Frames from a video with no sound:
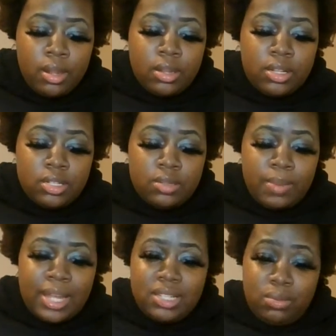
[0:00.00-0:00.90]
The
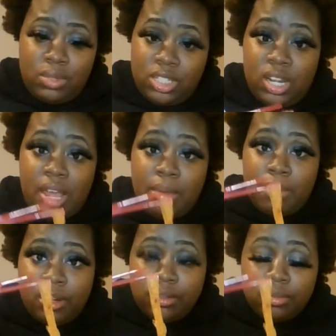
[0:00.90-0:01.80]
spicy one she liked
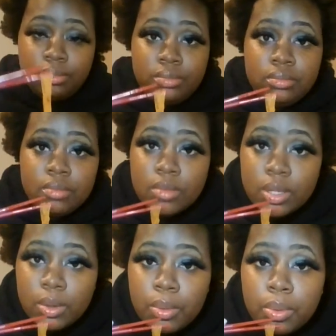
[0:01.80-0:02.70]
better.
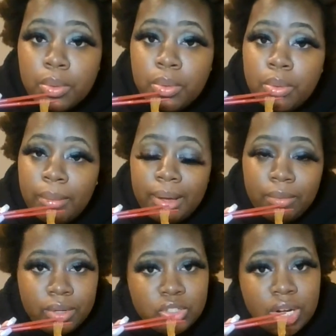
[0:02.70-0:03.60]
So I might
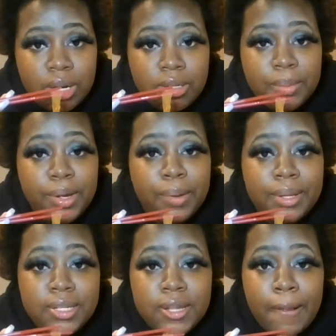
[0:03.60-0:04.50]
want to try the tomato base.